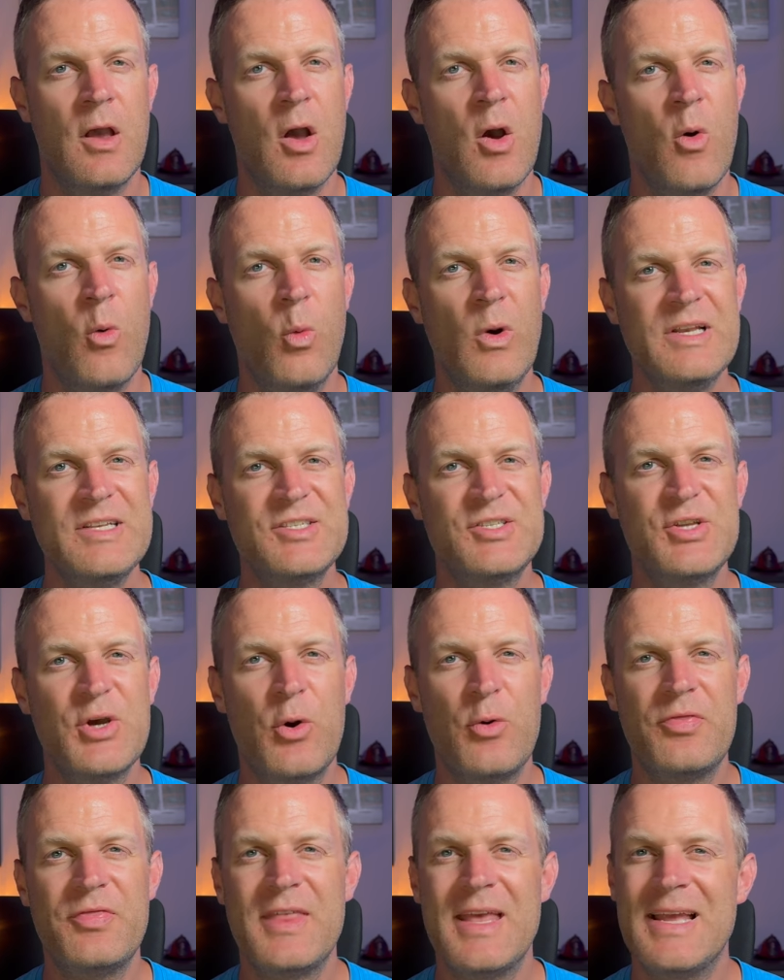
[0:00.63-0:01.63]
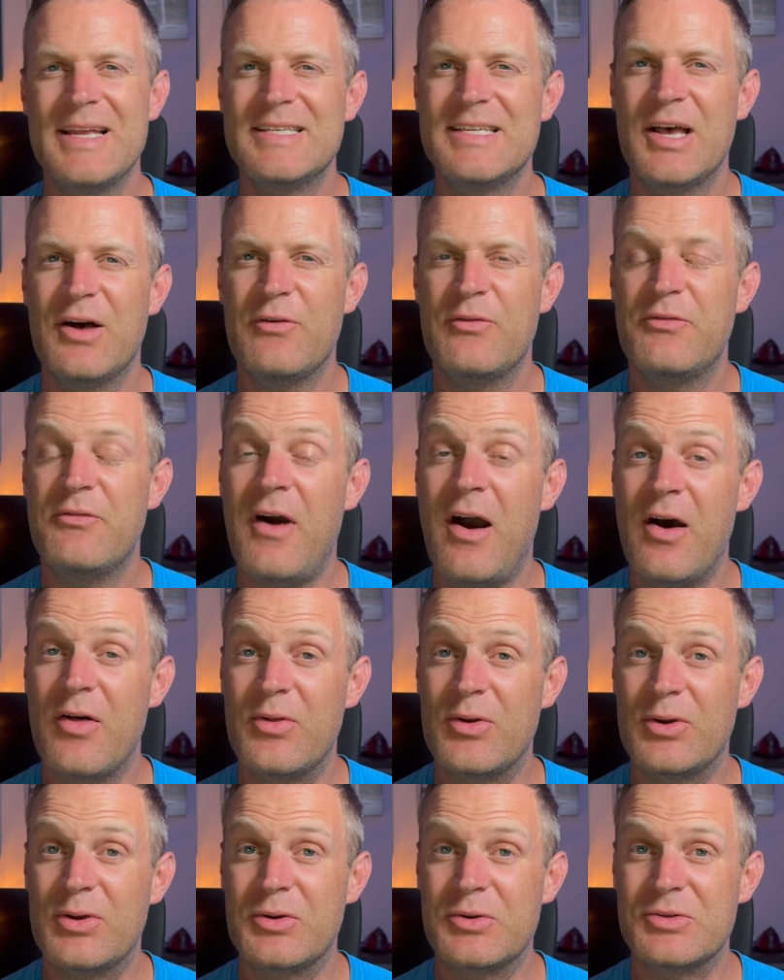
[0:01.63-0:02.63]
What don't they tell
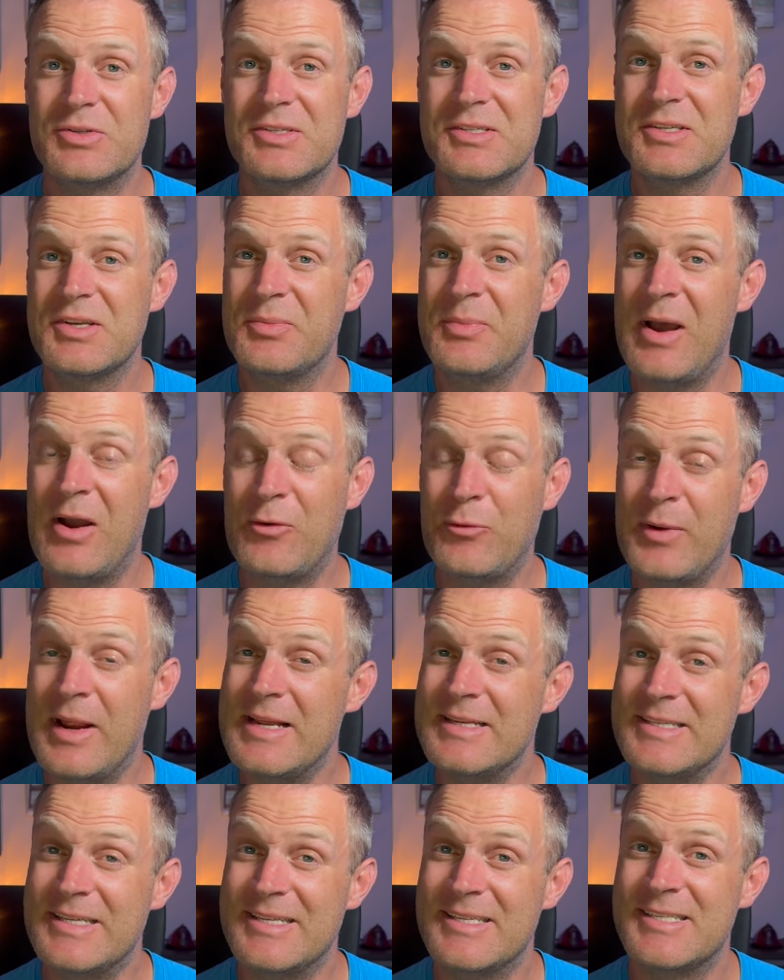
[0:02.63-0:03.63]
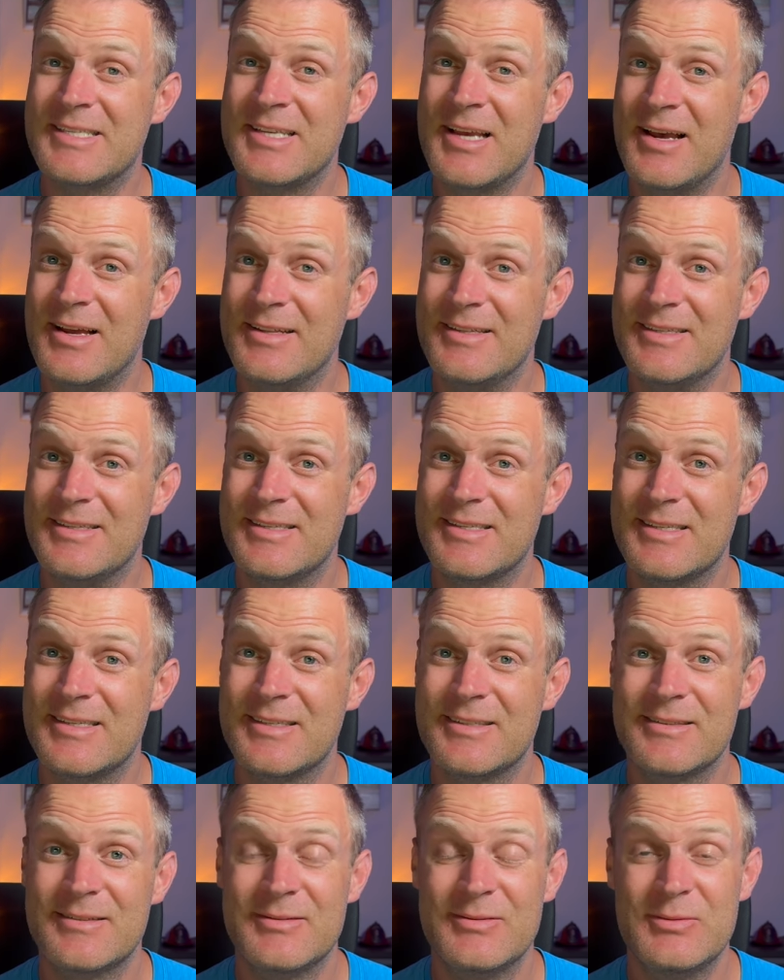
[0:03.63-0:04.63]
fathers about raising
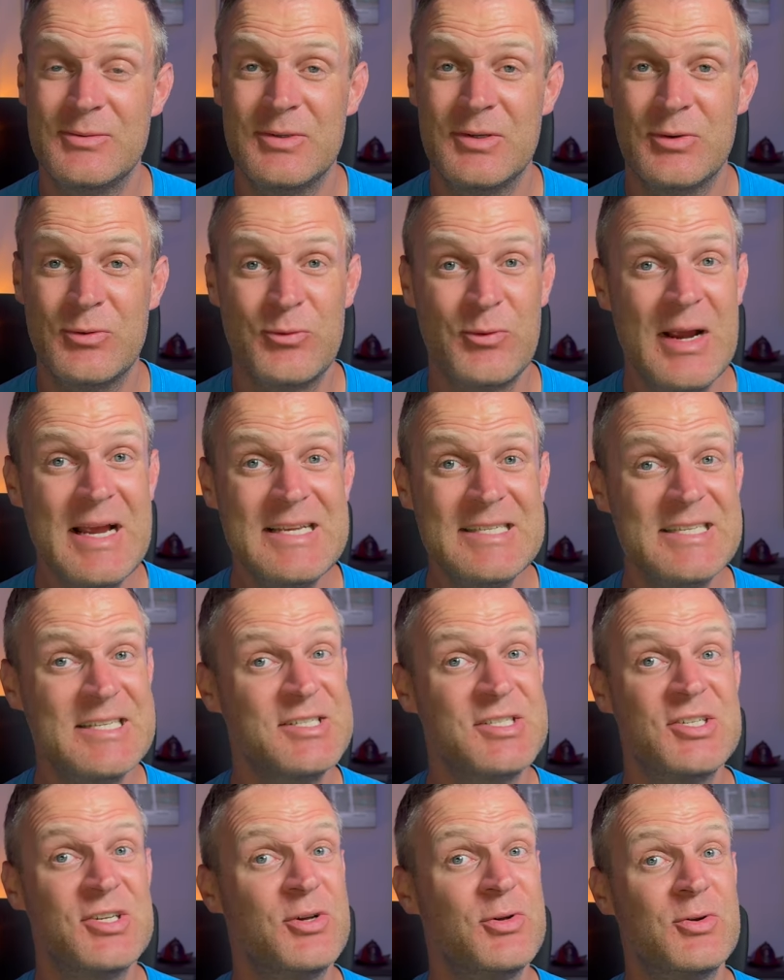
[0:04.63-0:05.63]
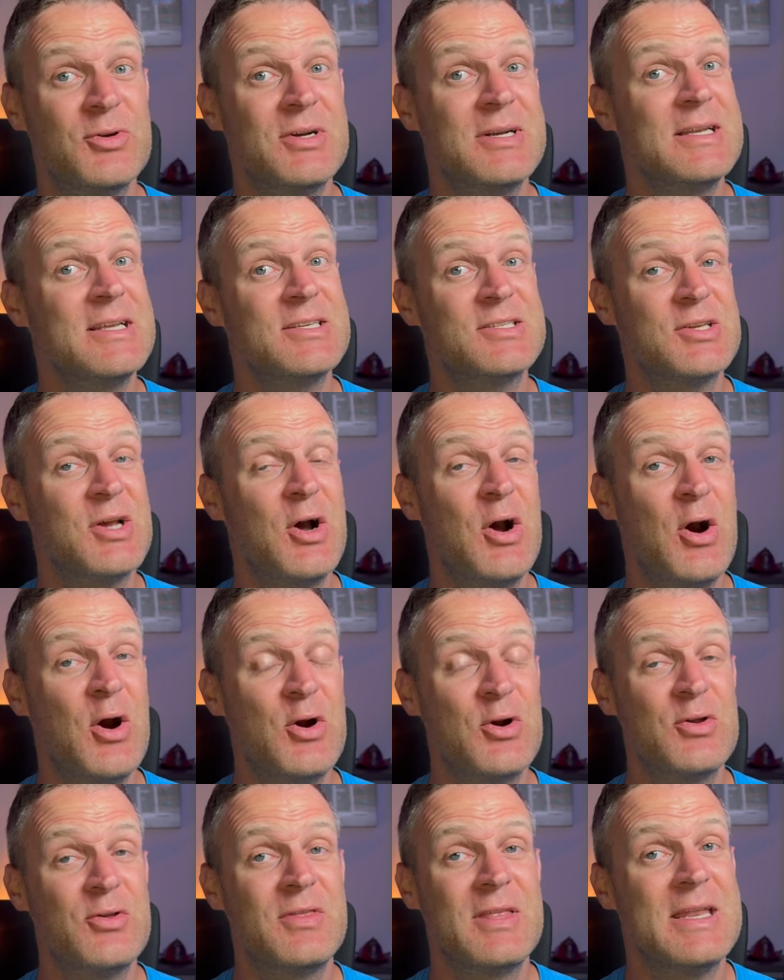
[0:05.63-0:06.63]
sons? Well, raising children is
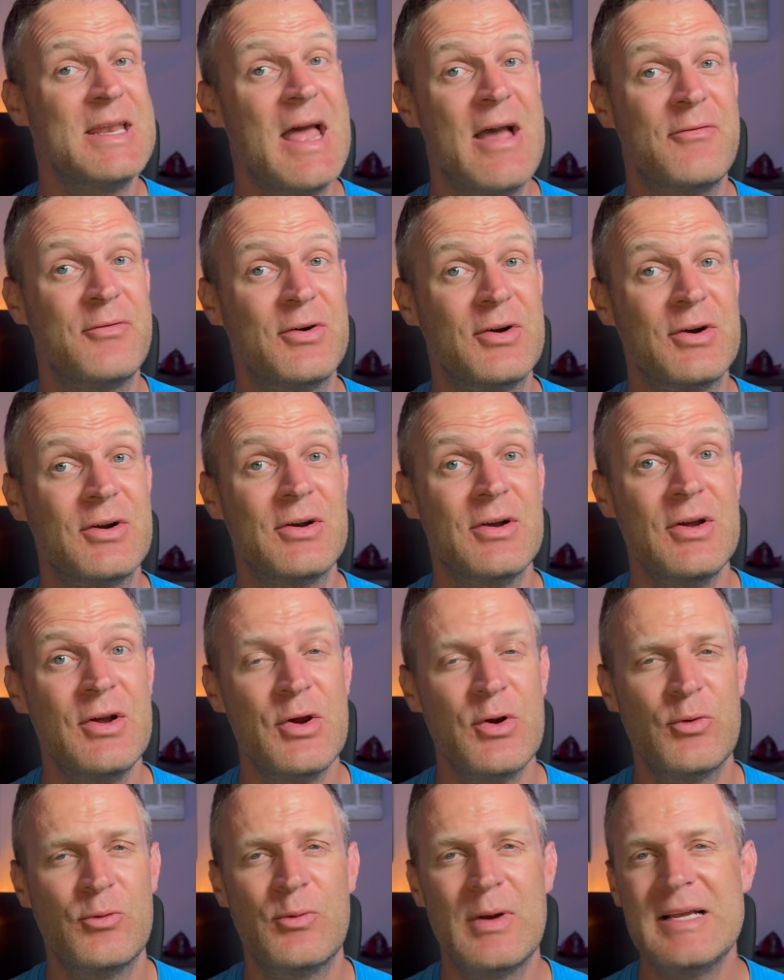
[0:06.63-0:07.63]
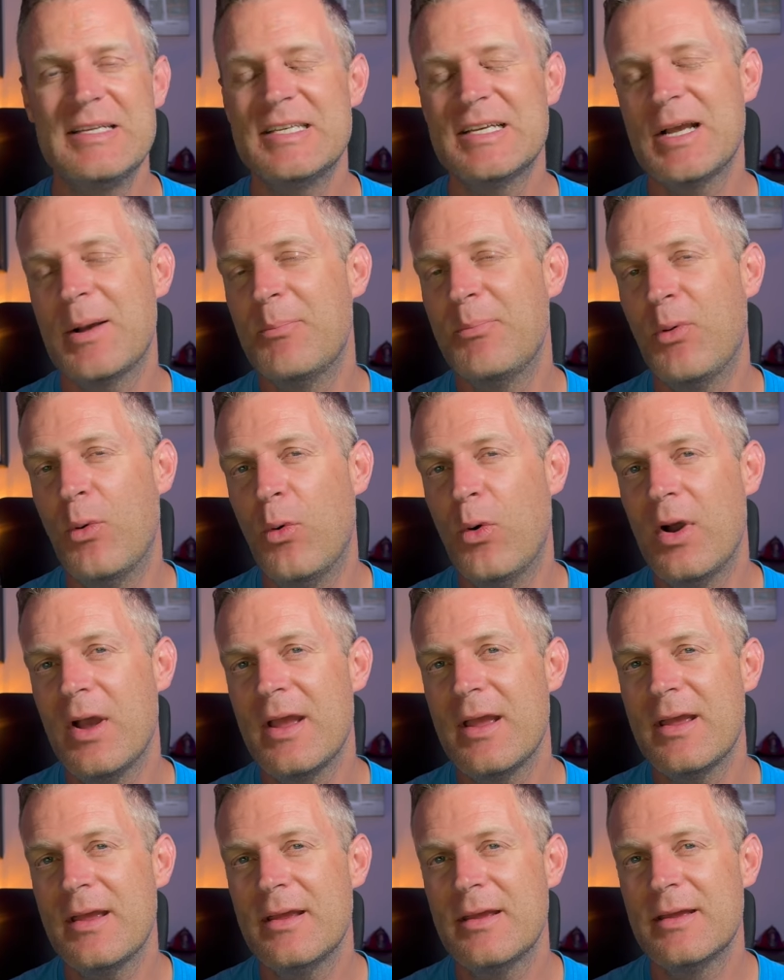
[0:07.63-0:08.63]
harder than ever. Raising a
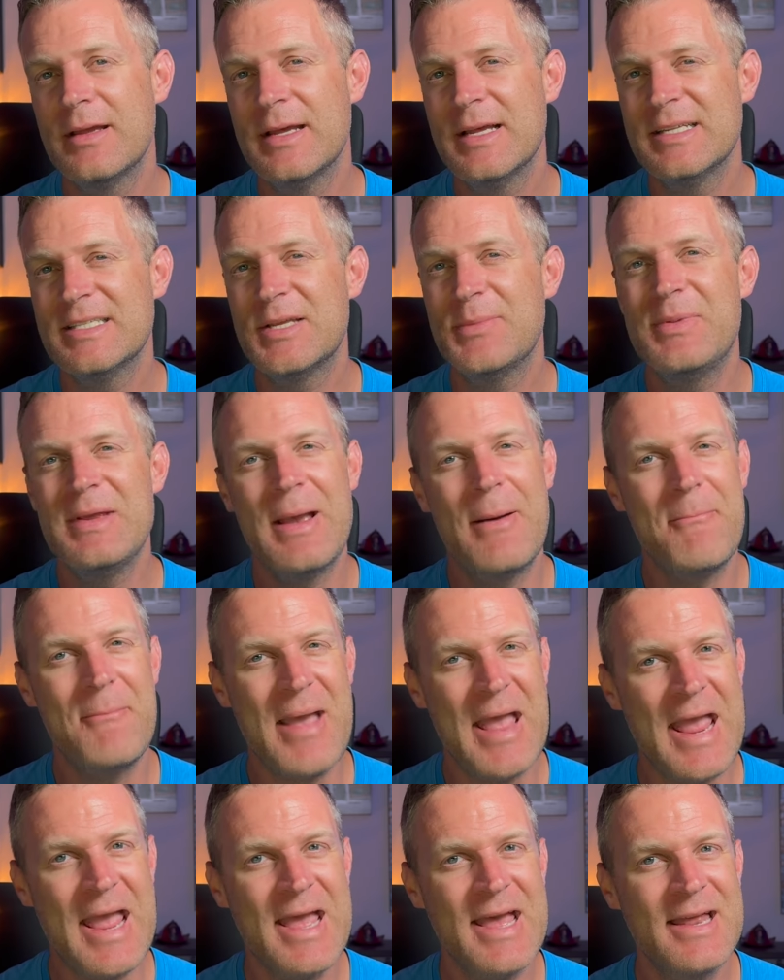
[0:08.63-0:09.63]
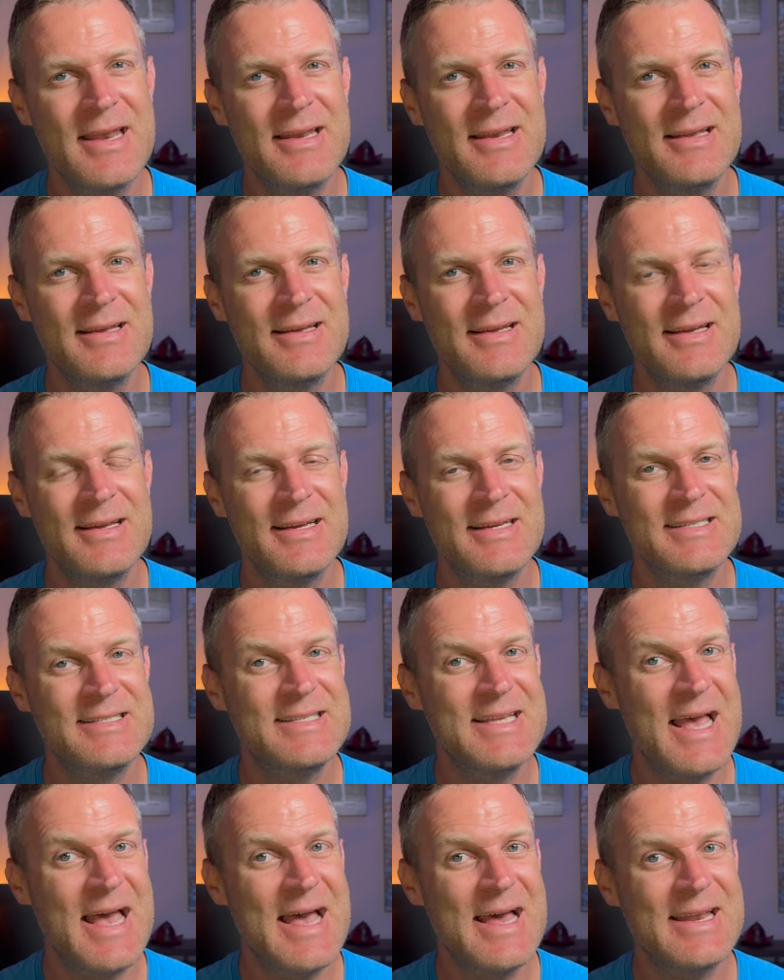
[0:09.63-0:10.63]
boy to be a man?
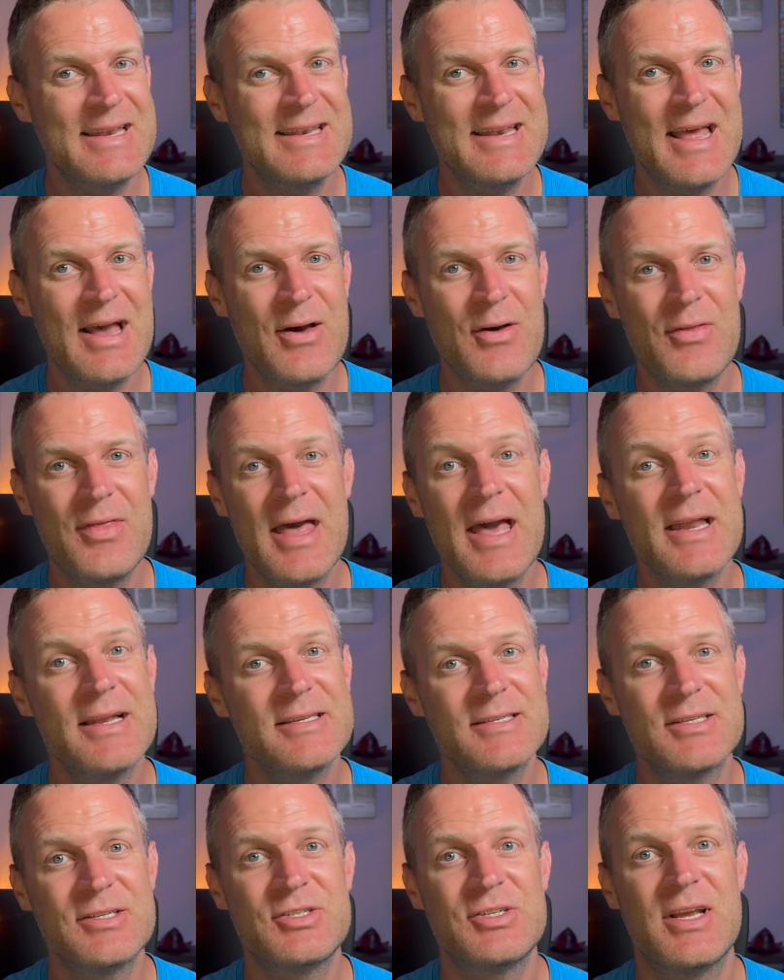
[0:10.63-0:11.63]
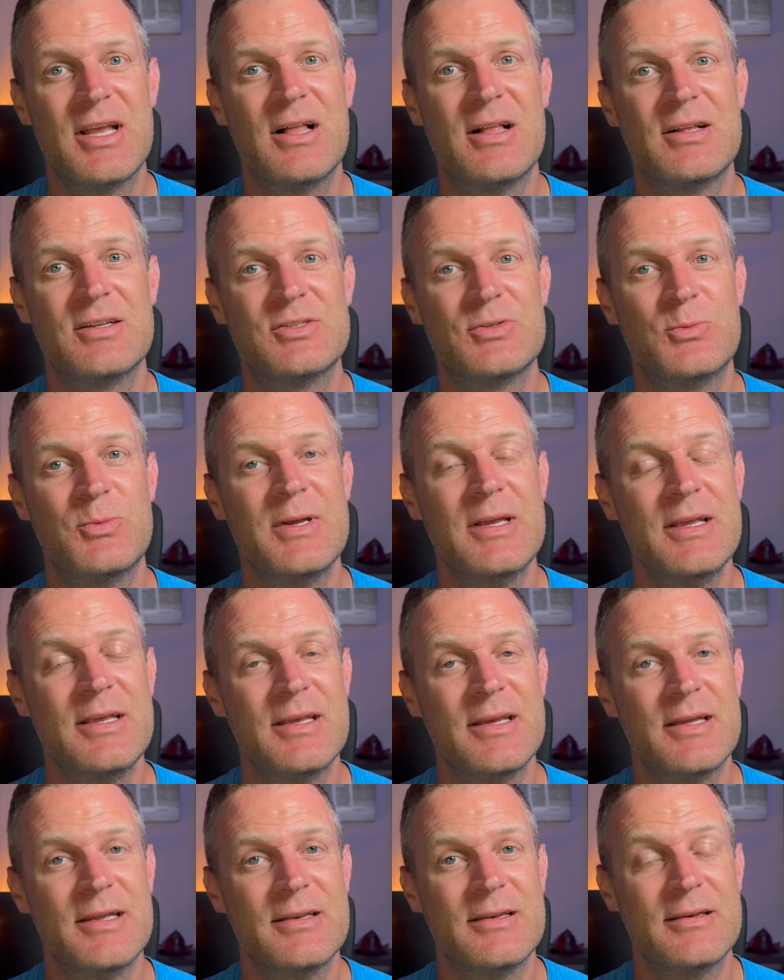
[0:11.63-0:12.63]
Dad, now that is a challenge we
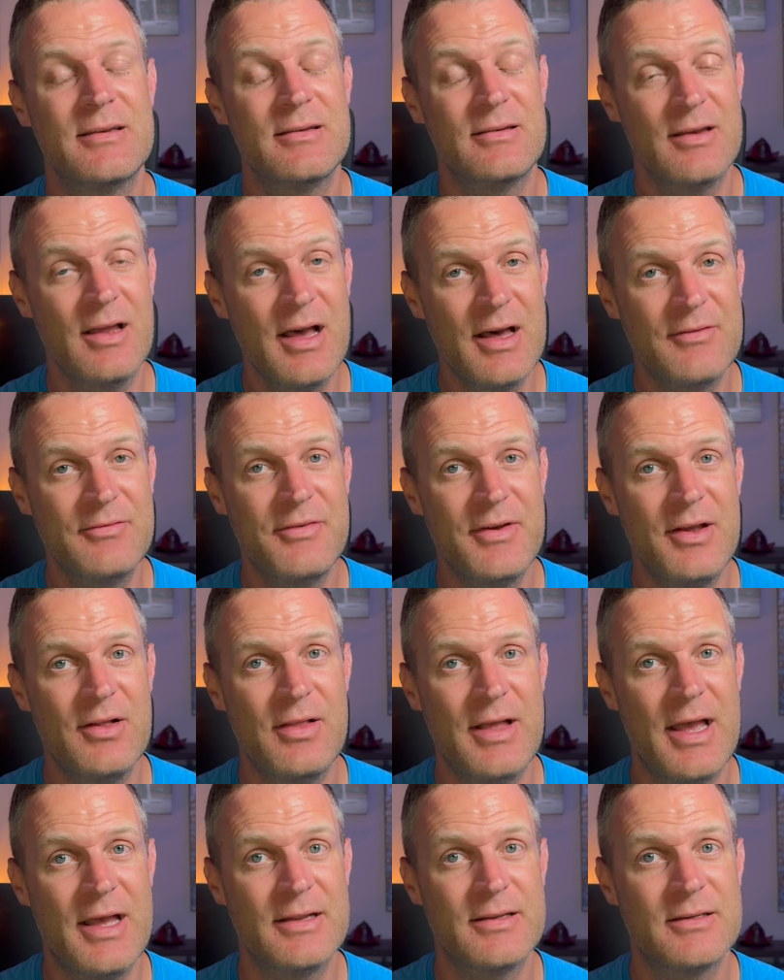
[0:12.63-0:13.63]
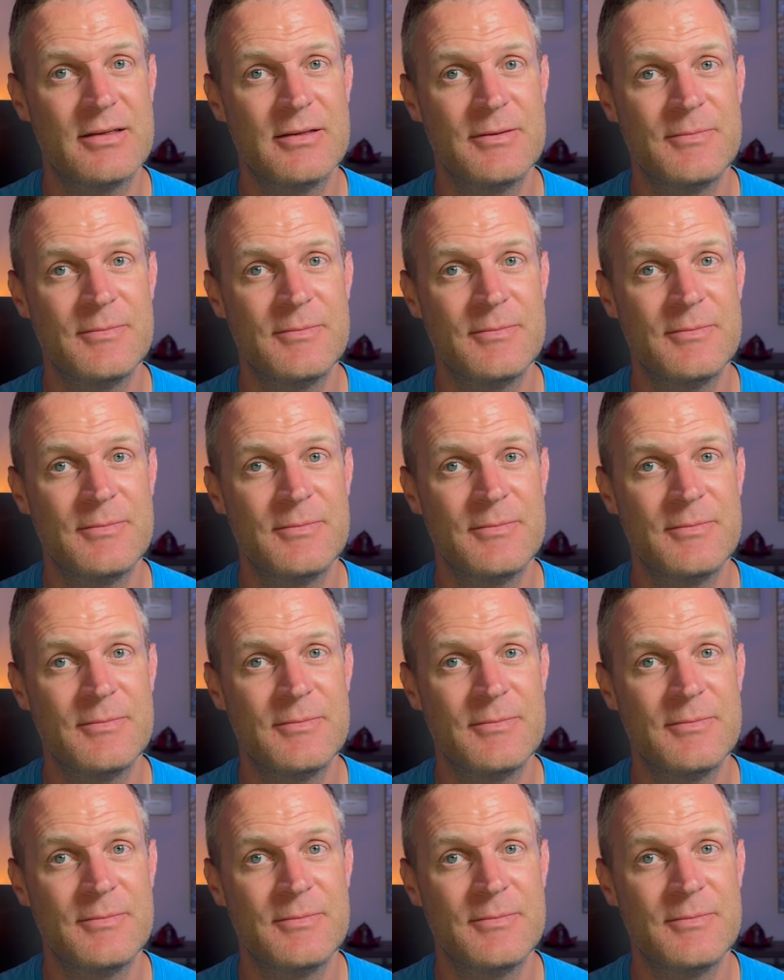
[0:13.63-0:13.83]
cannot fail at.